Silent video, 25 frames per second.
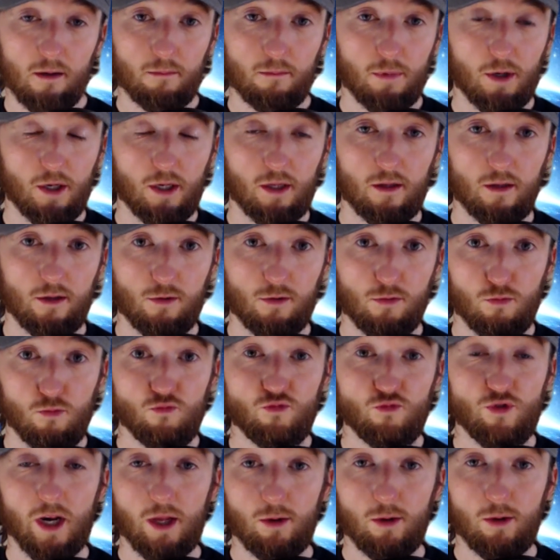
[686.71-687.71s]
but you
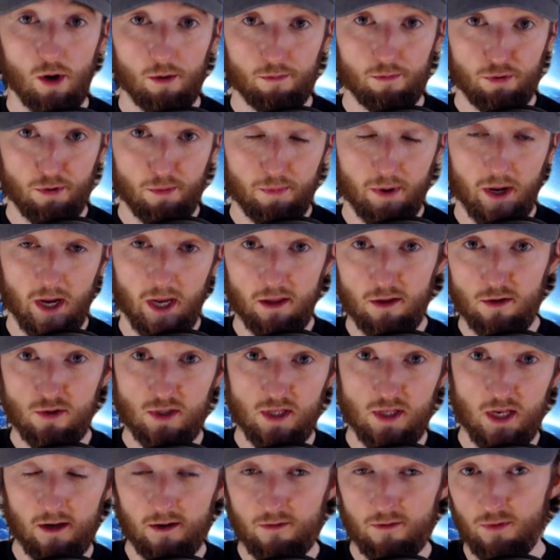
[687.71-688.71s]
really want to prepare
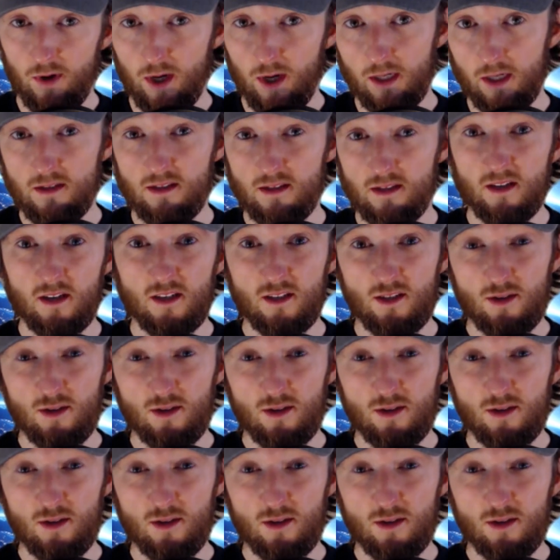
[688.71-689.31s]
those in advance.